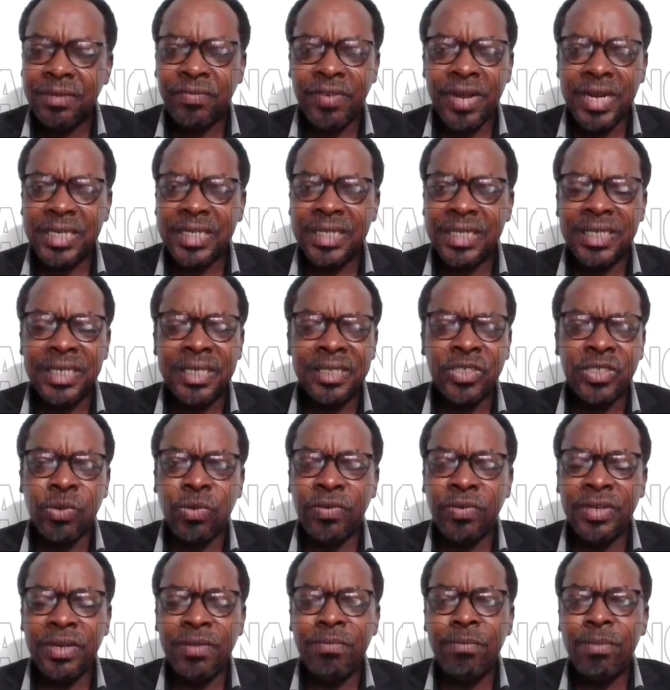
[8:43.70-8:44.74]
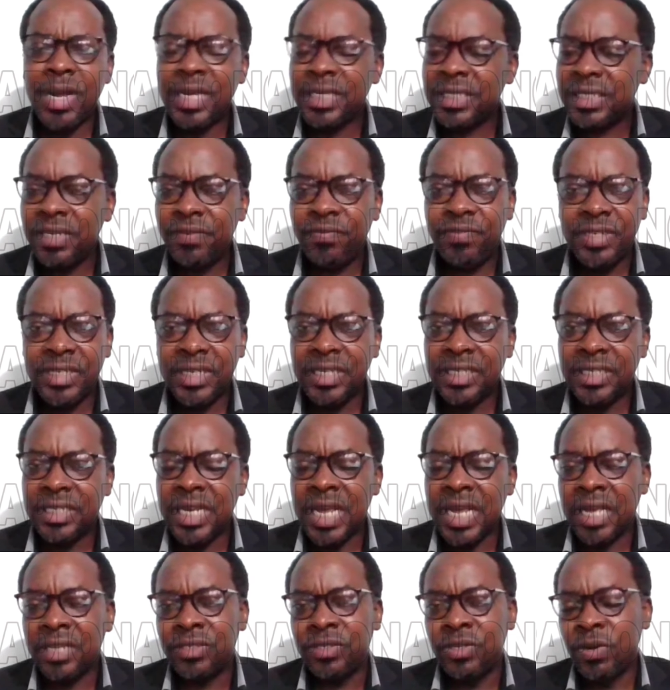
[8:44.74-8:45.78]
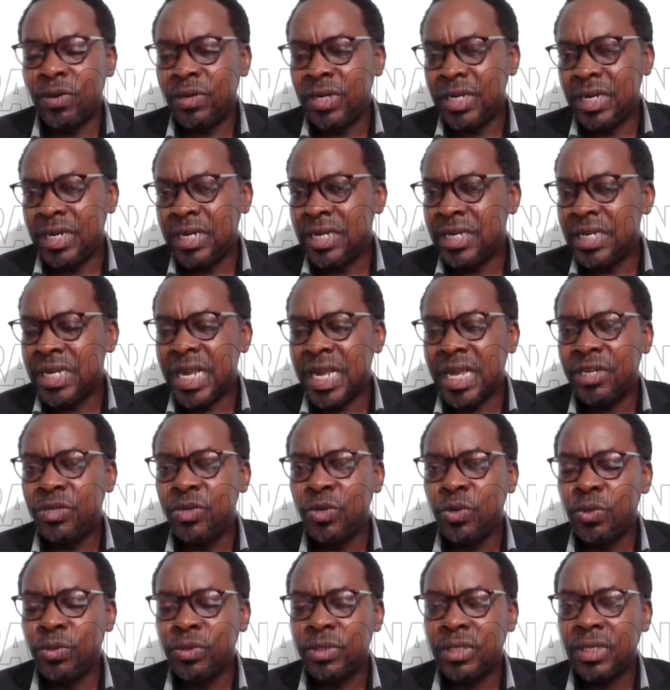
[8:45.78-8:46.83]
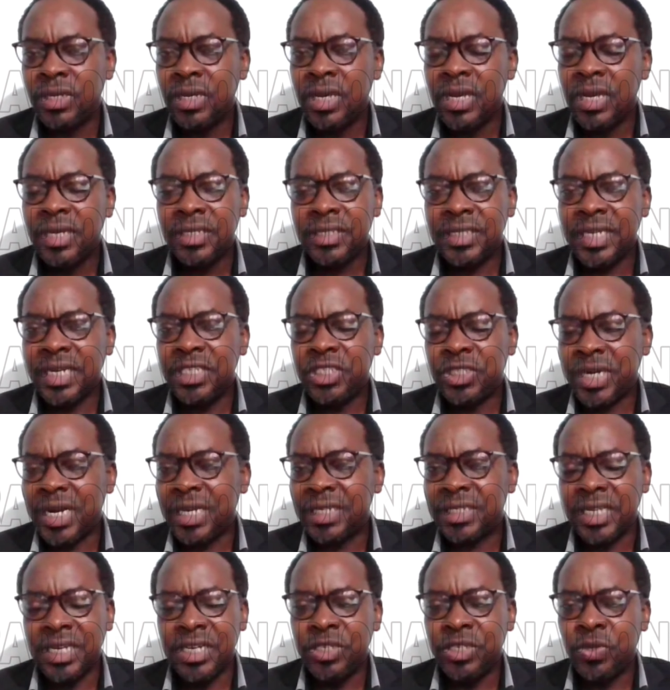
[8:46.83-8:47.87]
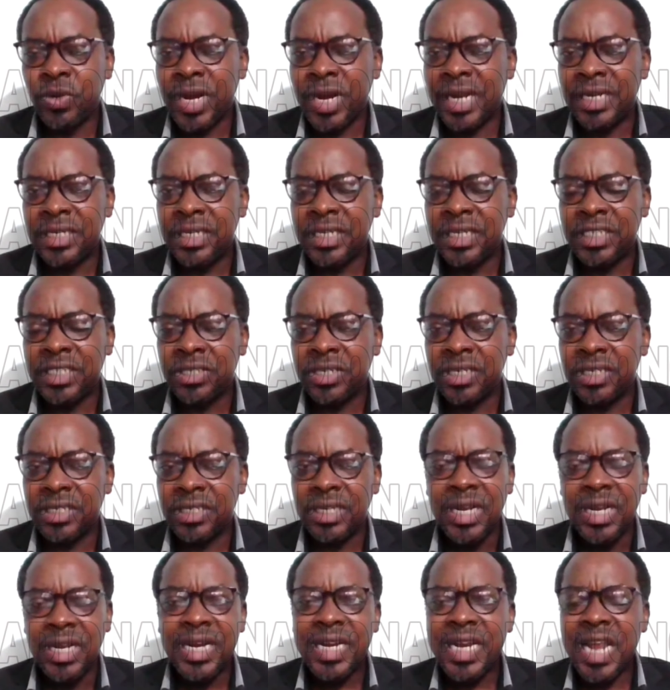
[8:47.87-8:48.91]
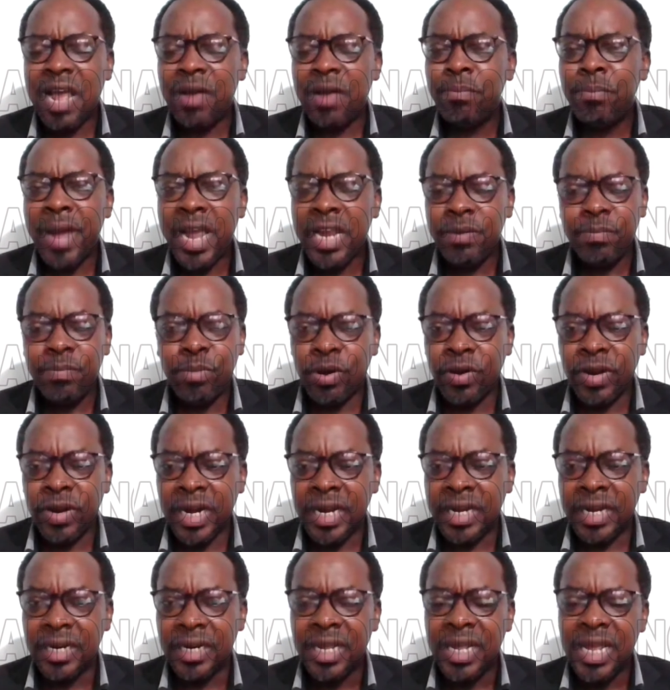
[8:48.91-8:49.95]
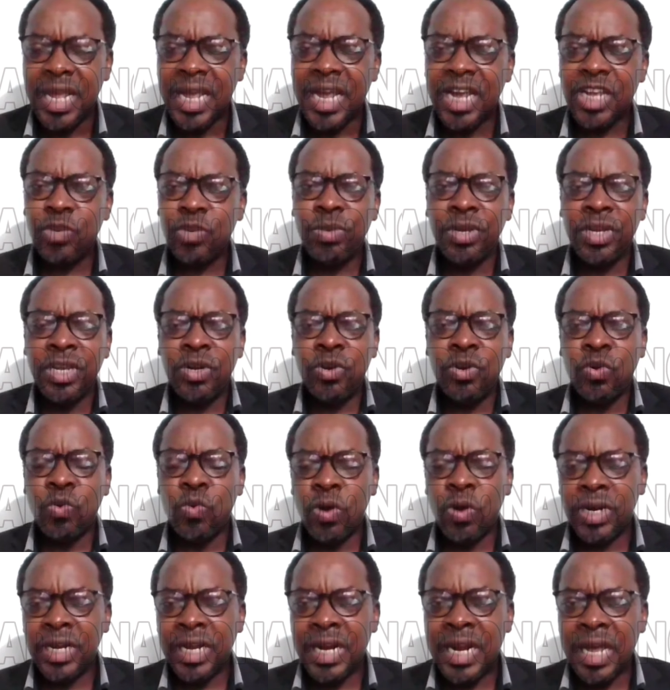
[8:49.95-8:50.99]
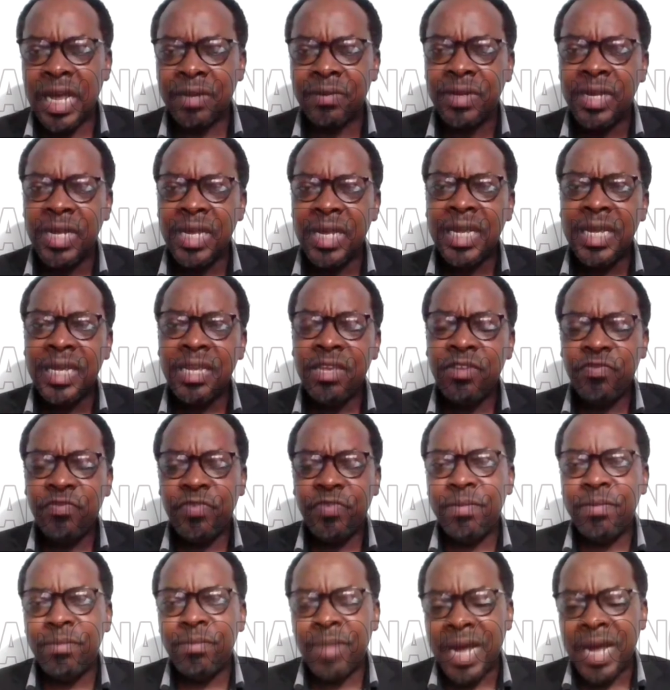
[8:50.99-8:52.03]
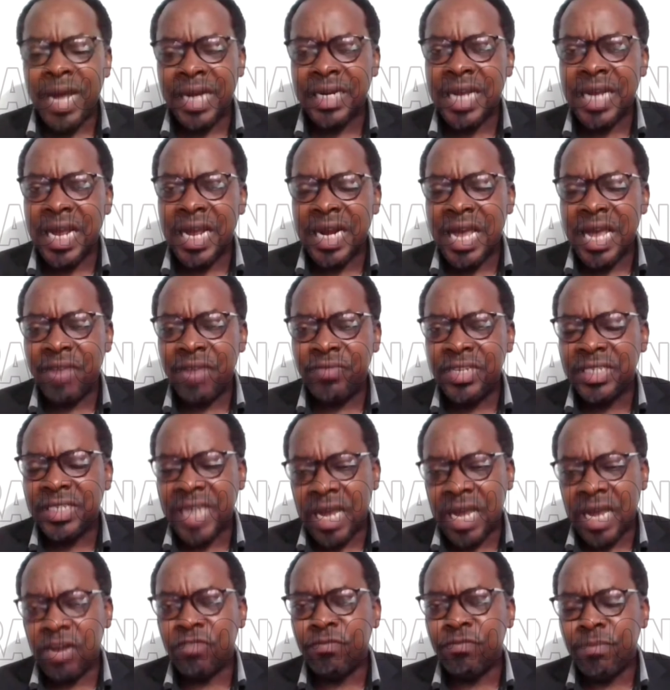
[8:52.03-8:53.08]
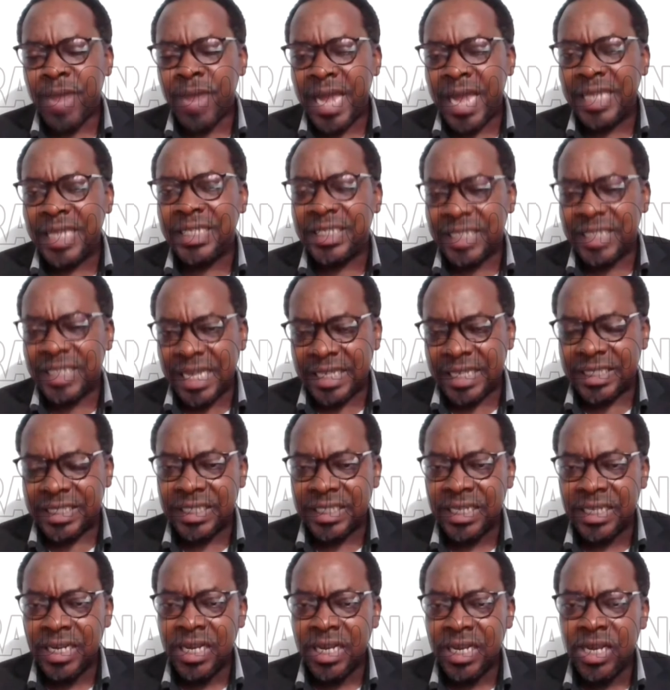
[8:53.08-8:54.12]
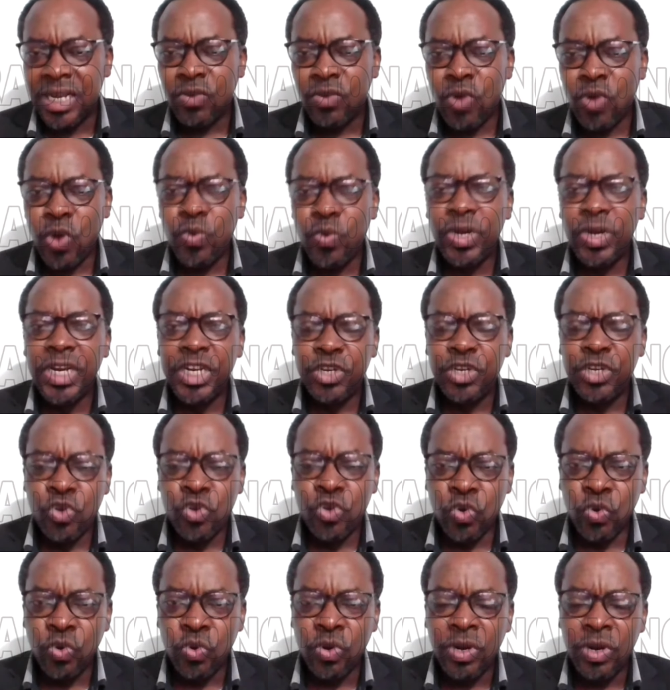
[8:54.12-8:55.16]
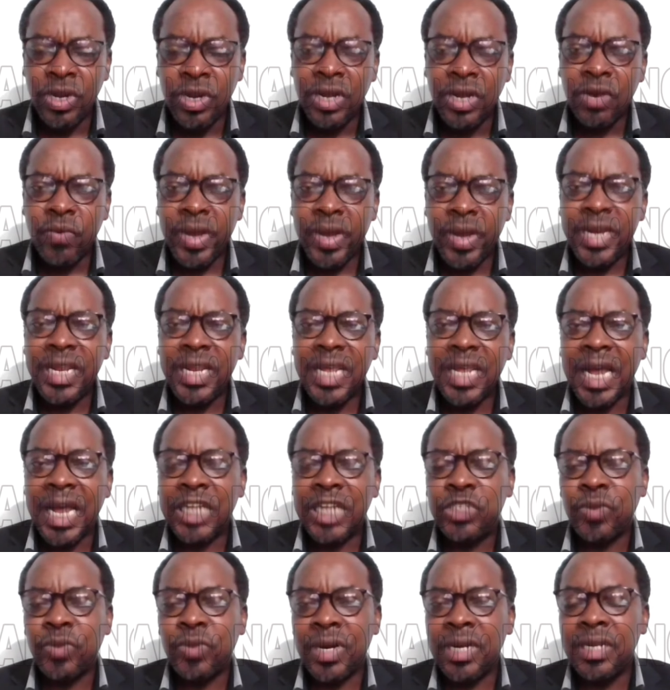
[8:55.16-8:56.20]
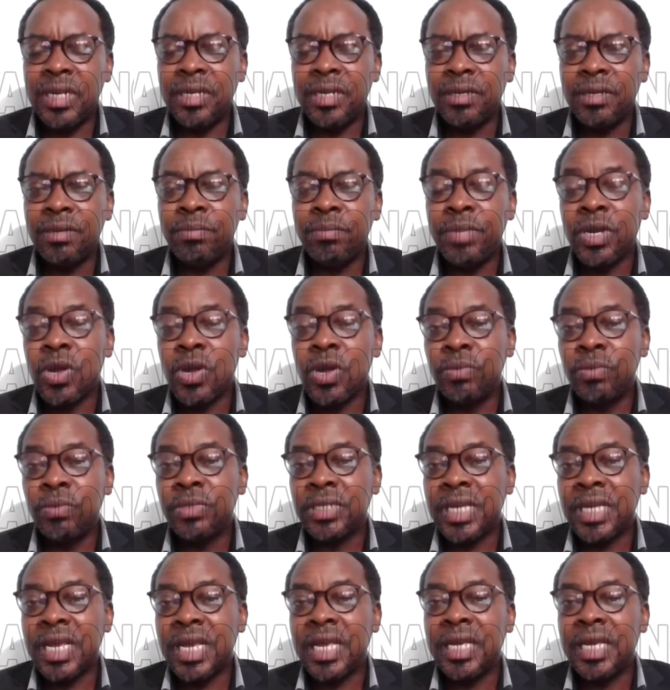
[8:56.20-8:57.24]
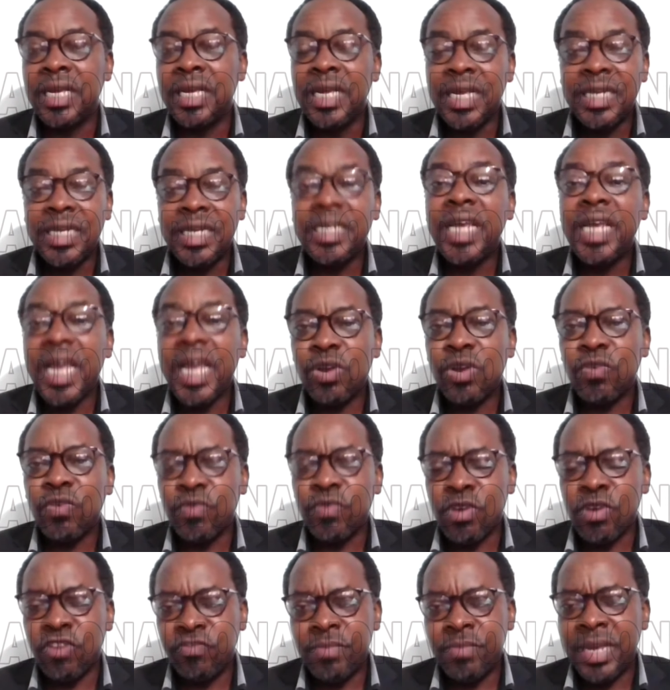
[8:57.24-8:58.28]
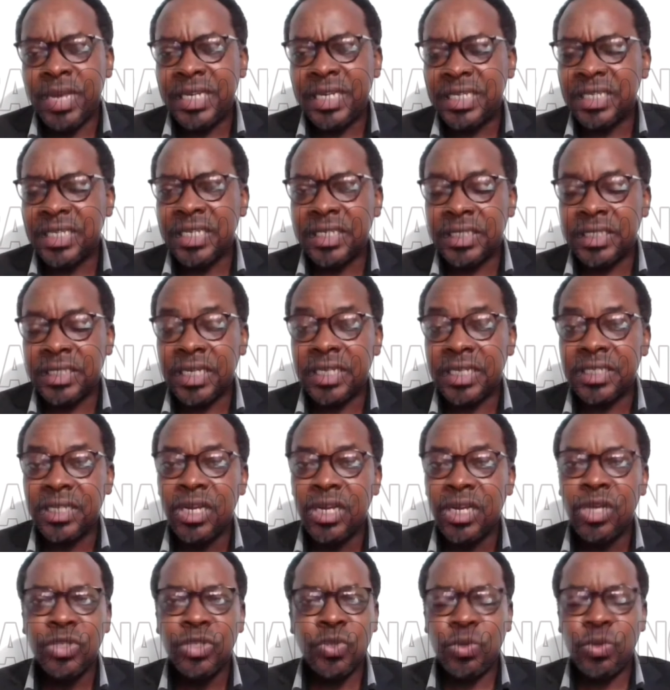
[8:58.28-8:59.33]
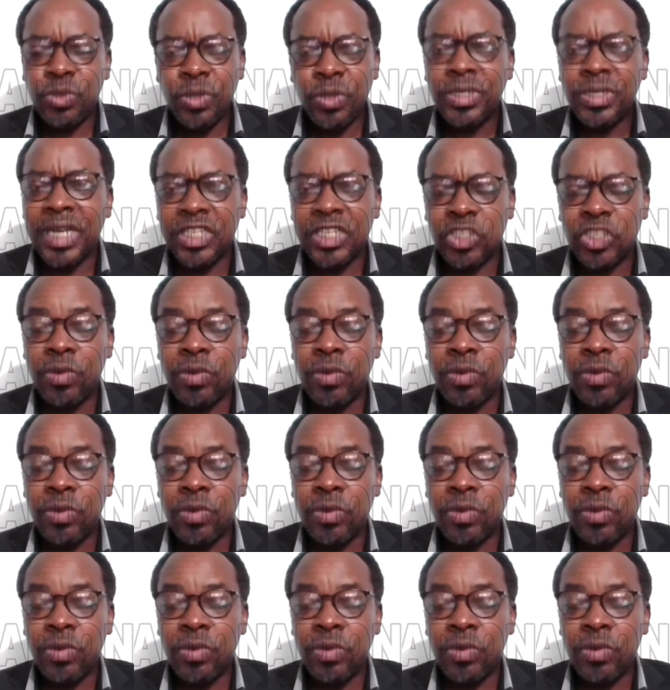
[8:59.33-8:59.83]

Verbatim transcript: in fact, some of the massive things he has done in the Edo Central Senatorial District, they are mind-boggling. And you begin to wonder that if a man can have this kind of mindset, what will he do when he actually becomes a... Uh, the head of government in the state? So those are